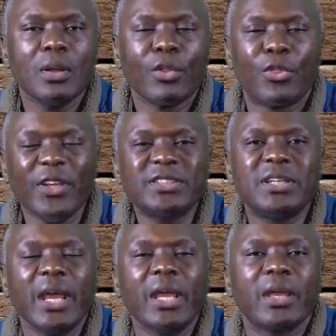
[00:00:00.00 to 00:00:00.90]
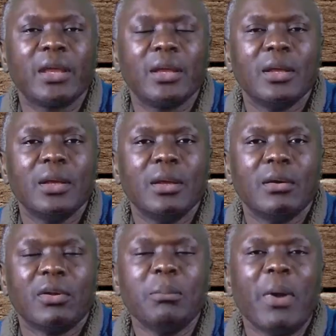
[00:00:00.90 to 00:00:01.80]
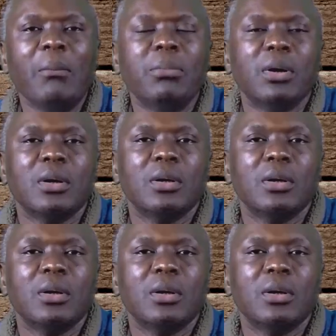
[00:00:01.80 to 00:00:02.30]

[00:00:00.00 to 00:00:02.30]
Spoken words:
This day, remember,